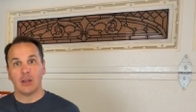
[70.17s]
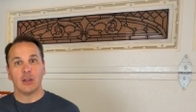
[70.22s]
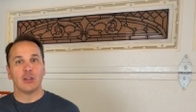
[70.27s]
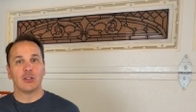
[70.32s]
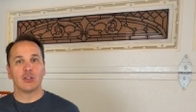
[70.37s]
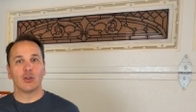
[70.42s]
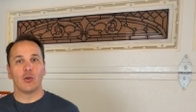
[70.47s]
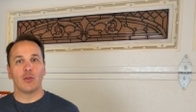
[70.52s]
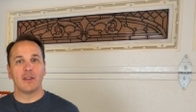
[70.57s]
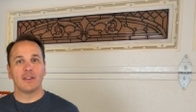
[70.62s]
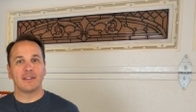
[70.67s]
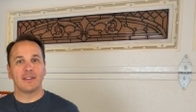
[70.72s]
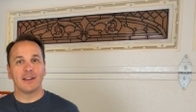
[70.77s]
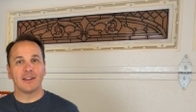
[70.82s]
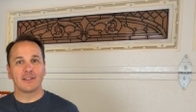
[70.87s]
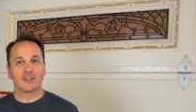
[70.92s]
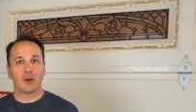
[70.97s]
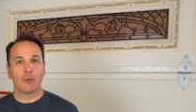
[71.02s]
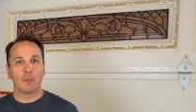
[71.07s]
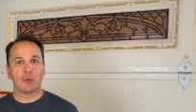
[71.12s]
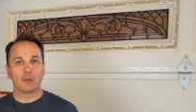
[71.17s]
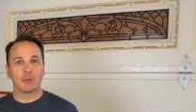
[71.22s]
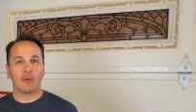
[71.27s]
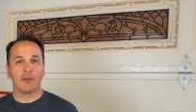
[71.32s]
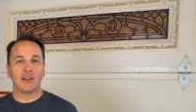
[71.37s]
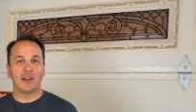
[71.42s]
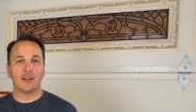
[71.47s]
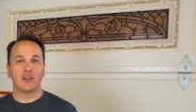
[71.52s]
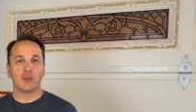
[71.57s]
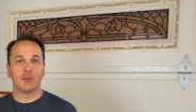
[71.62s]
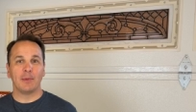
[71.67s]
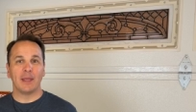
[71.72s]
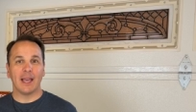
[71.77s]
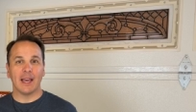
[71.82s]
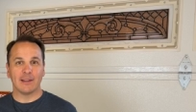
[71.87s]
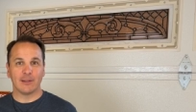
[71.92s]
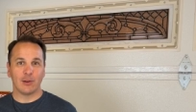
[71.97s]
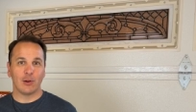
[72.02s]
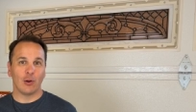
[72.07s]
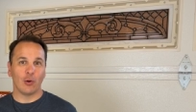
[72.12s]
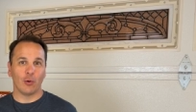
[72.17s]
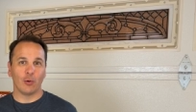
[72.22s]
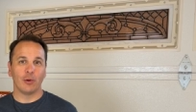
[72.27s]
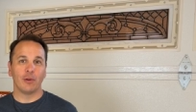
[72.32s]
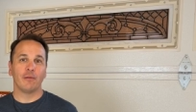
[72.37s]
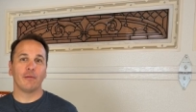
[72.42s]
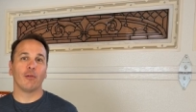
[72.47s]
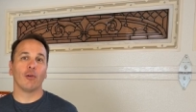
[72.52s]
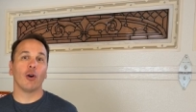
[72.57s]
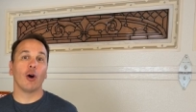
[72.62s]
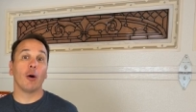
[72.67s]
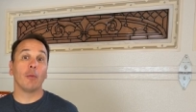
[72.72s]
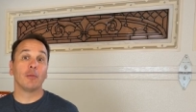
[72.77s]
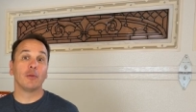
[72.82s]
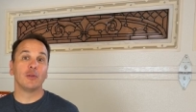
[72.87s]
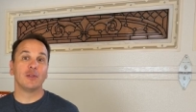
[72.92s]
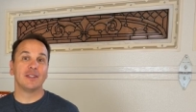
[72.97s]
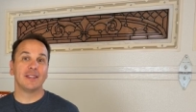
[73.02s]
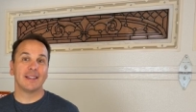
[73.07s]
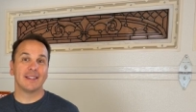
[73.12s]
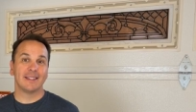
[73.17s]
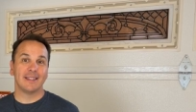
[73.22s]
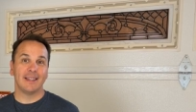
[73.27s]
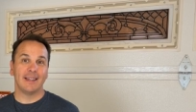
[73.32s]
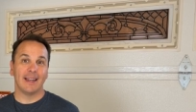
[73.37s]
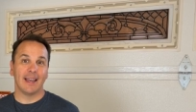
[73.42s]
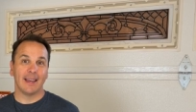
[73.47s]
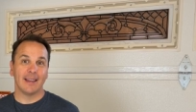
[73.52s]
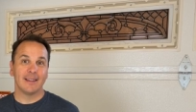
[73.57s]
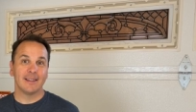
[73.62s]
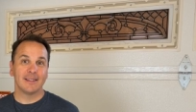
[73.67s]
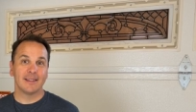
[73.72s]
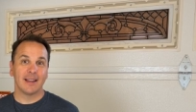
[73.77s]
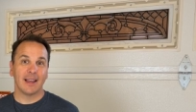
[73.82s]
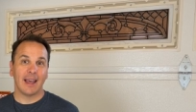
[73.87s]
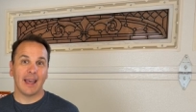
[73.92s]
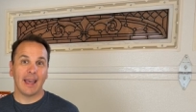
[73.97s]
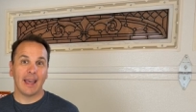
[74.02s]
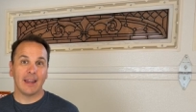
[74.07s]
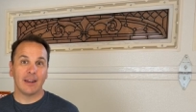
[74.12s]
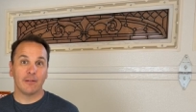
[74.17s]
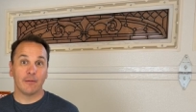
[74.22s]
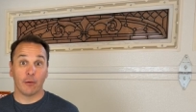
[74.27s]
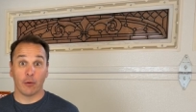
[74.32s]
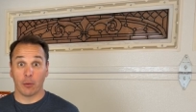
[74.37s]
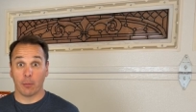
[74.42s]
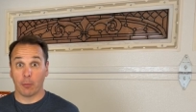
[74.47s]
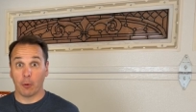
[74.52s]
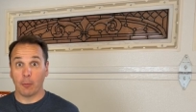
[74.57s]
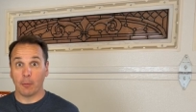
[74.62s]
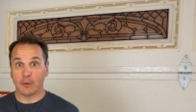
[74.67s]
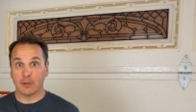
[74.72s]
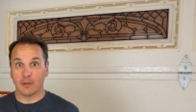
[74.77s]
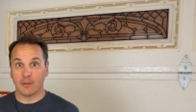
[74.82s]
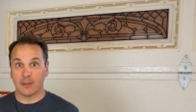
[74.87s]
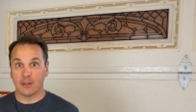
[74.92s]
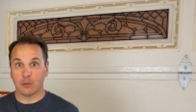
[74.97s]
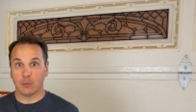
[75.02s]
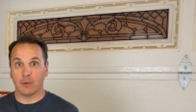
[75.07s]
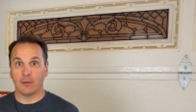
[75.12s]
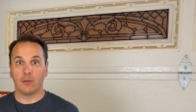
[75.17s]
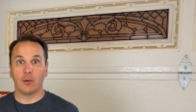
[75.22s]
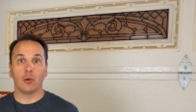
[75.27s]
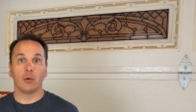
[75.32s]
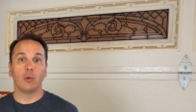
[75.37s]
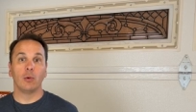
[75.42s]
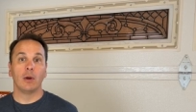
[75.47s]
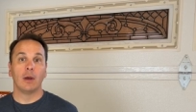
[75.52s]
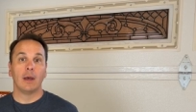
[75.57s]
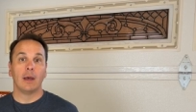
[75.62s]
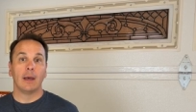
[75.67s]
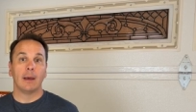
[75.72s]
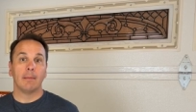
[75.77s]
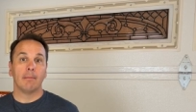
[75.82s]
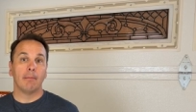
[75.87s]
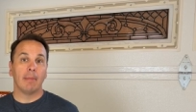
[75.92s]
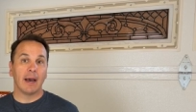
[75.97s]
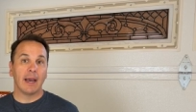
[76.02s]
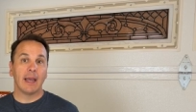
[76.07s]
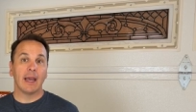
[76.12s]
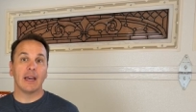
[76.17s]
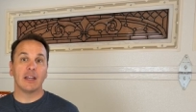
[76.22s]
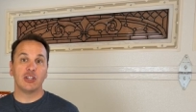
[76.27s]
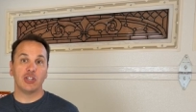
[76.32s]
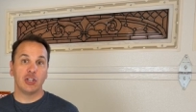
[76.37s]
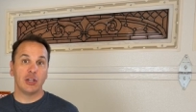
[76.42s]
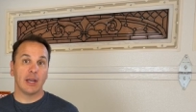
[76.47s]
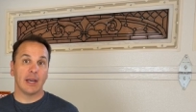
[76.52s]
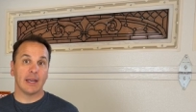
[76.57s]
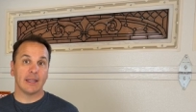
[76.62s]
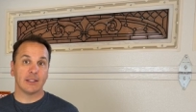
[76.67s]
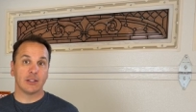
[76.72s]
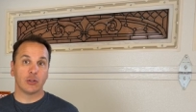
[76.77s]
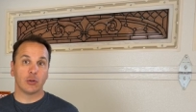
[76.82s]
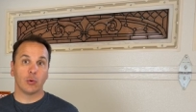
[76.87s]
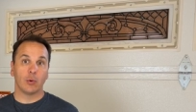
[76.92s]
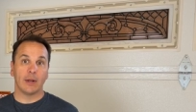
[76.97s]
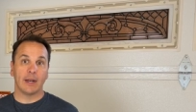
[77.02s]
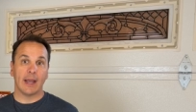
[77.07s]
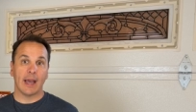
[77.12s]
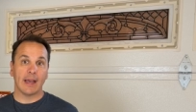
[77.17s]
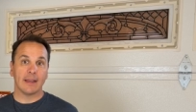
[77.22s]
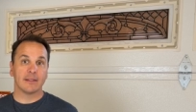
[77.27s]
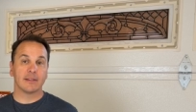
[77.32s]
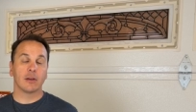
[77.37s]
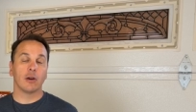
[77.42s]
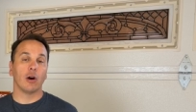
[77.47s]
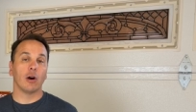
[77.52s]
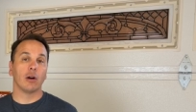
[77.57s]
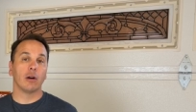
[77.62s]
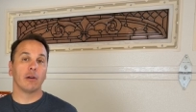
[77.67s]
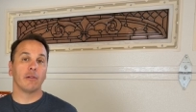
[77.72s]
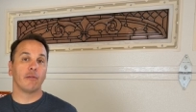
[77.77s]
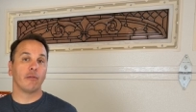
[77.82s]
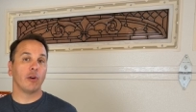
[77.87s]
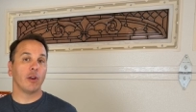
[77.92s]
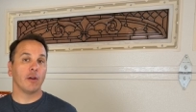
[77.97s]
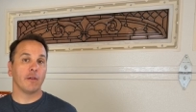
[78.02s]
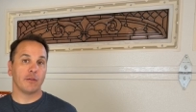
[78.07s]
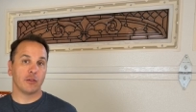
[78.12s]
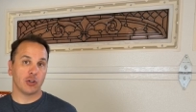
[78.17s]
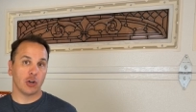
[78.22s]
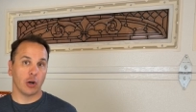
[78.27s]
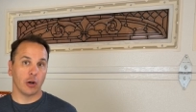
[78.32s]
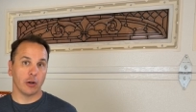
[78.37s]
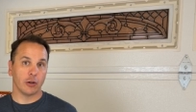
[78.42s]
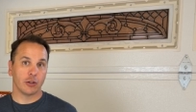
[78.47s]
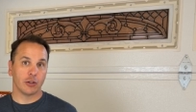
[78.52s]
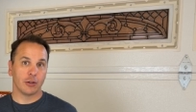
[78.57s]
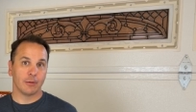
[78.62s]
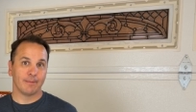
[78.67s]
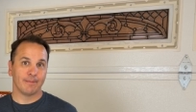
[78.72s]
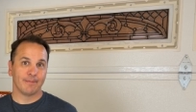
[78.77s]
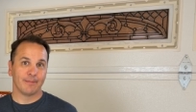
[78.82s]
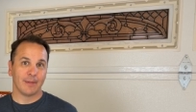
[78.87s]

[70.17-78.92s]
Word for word: So this telescope was provided to me as a loan for up to 60 days, and for the purpose of this review, by Agena Astro and Askar free of charge.